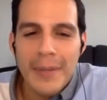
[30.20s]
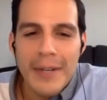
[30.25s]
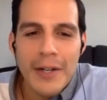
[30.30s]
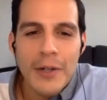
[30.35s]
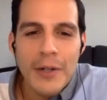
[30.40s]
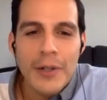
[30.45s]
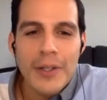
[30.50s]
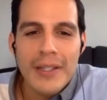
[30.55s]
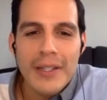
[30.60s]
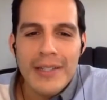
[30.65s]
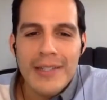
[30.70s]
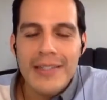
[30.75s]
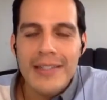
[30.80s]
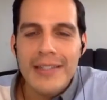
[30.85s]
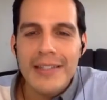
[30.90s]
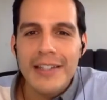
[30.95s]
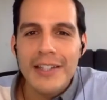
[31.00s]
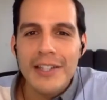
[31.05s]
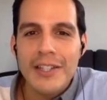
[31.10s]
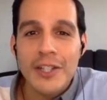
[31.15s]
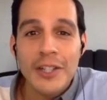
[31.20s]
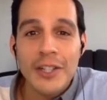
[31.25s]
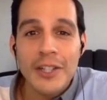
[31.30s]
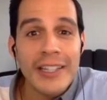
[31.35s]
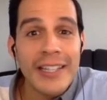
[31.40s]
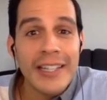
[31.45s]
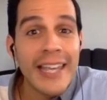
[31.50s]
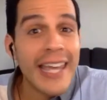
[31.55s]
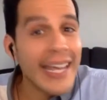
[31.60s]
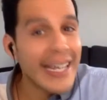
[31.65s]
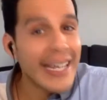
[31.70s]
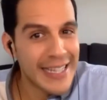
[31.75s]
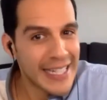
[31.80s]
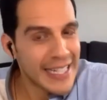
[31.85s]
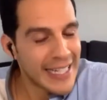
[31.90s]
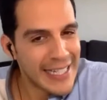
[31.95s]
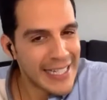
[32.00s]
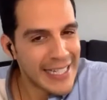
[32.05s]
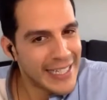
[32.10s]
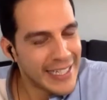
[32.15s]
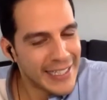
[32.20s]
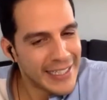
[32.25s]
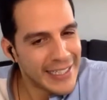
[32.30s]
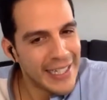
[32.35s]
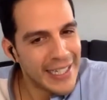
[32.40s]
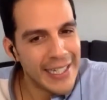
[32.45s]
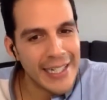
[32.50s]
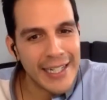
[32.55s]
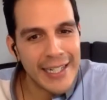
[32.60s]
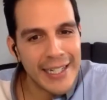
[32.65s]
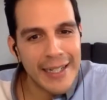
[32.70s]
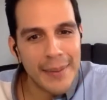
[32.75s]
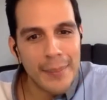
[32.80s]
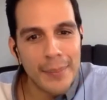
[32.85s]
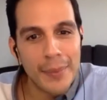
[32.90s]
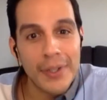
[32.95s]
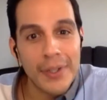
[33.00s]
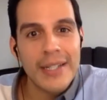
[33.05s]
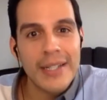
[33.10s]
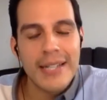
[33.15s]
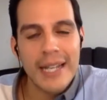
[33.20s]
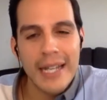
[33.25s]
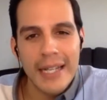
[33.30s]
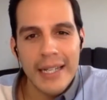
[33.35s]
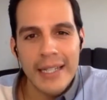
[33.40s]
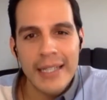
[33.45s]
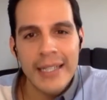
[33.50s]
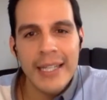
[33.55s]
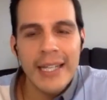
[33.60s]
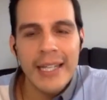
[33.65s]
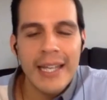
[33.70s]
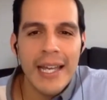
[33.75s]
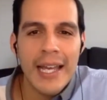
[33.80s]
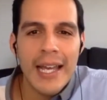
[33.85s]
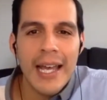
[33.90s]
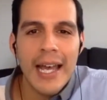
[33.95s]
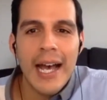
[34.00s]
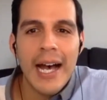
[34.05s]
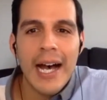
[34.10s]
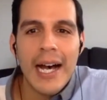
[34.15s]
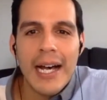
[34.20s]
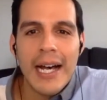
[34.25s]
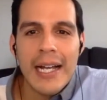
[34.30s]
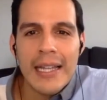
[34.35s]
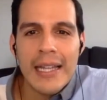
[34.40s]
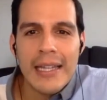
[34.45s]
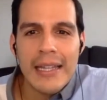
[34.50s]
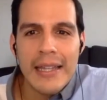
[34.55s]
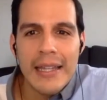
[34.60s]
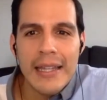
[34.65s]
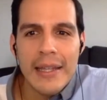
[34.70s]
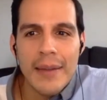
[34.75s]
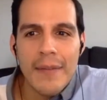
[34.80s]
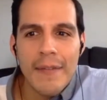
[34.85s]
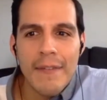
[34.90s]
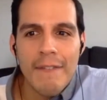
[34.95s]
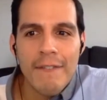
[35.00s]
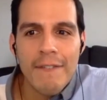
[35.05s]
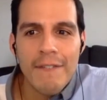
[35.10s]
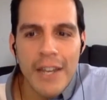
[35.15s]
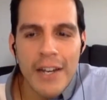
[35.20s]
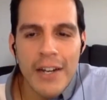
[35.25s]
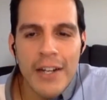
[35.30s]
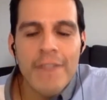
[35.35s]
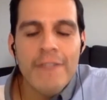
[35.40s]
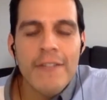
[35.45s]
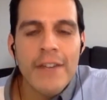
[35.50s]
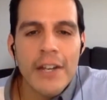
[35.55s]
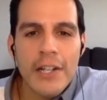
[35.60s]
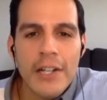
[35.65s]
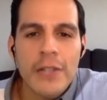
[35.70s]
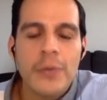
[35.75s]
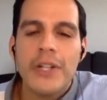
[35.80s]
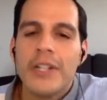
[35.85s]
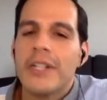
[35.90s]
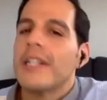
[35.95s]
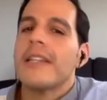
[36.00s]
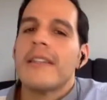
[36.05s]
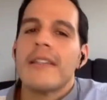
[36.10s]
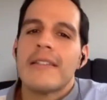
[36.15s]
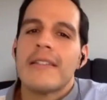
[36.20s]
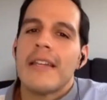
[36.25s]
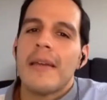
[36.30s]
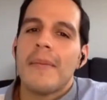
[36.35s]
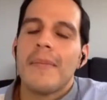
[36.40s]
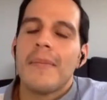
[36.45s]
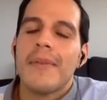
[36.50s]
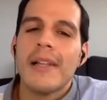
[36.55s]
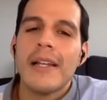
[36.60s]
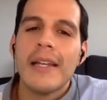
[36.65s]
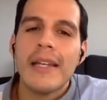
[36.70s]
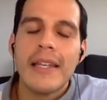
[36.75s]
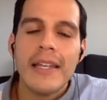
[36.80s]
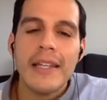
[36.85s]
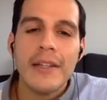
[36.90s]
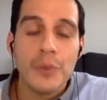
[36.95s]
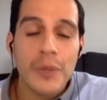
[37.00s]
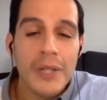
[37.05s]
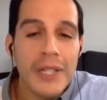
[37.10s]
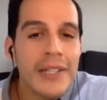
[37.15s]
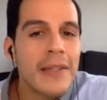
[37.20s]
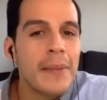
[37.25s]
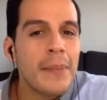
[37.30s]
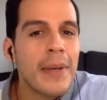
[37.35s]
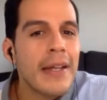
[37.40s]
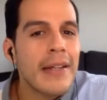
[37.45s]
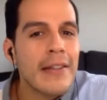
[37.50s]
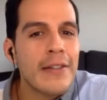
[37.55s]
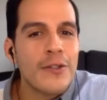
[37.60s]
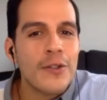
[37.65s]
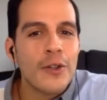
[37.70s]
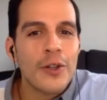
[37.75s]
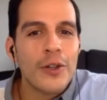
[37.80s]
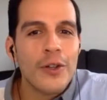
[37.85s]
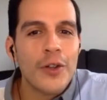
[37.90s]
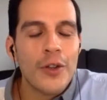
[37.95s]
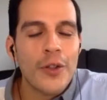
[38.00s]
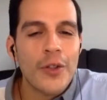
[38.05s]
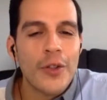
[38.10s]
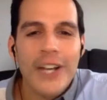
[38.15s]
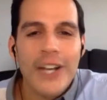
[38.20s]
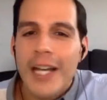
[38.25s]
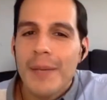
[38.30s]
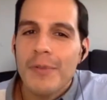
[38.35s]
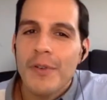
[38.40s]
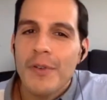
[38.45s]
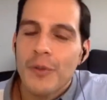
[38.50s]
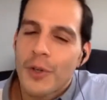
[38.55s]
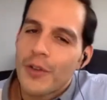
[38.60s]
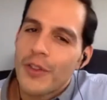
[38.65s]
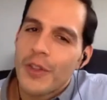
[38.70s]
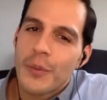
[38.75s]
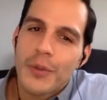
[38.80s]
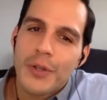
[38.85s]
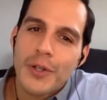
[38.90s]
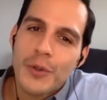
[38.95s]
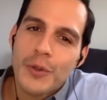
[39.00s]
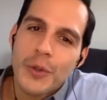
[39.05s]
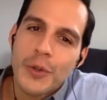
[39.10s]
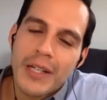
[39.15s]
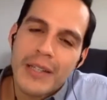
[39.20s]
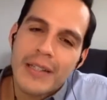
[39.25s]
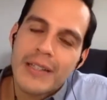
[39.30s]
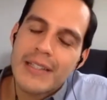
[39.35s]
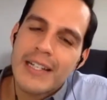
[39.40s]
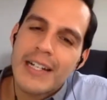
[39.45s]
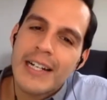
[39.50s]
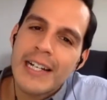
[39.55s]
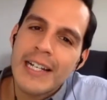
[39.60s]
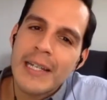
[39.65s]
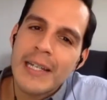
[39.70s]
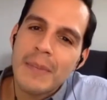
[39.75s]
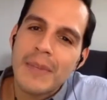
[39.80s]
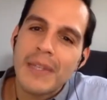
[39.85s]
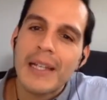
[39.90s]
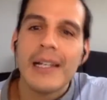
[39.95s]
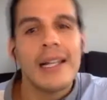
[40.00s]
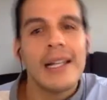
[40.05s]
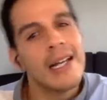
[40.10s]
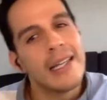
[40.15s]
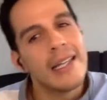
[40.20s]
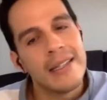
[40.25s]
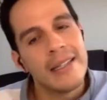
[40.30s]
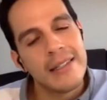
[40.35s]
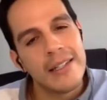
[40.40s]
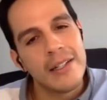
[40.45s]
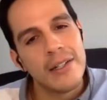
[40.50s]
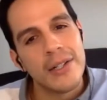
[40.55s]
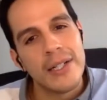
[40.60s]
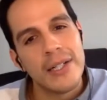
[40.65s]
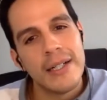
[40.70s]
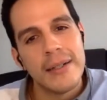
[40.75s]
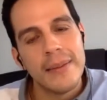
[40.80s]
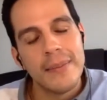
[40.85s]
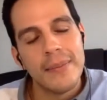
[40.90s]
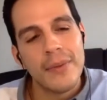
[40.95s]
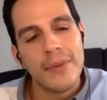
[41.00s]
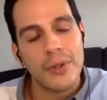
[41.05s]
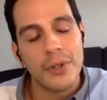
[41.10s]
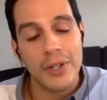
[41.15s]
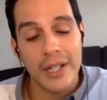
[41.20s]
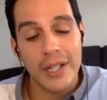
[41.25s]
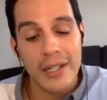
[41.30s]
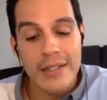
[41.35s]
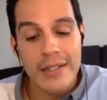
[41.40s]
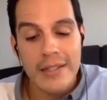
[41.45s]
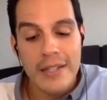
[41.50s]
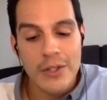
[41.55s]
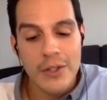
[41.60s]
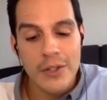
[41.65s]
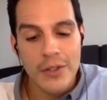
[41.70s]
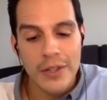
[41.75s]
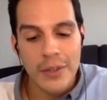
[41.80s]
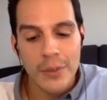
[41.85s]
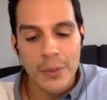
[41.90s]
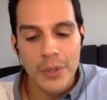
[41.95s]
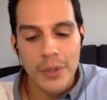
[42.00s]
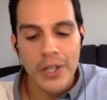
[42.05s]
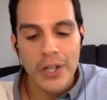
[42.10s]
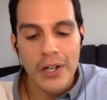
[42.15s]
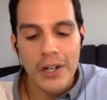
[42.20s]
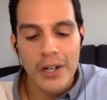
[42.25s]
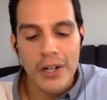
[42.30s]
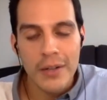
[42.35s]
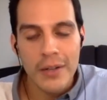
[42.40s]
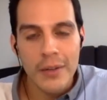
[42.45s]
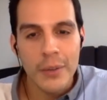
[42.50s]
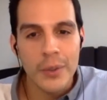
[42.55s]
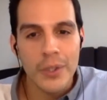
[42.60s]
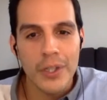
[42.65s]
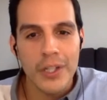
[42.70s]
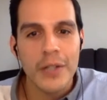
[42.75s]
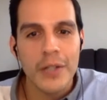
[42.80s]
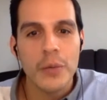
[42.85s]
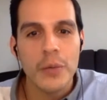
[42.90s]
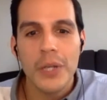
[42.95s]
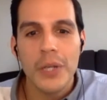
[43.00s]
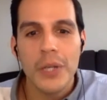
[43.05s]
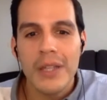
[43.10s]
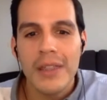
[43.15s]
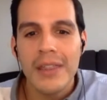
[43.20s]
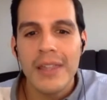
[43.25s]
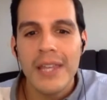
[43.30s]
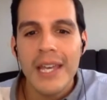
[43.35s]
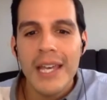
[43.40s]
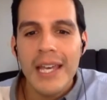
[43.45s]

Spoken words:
Imago is generally hectic, but exciting, and very, very rarely the same. Like, it really depends on the type of work that we're doing at the time, the client organization that we are working with.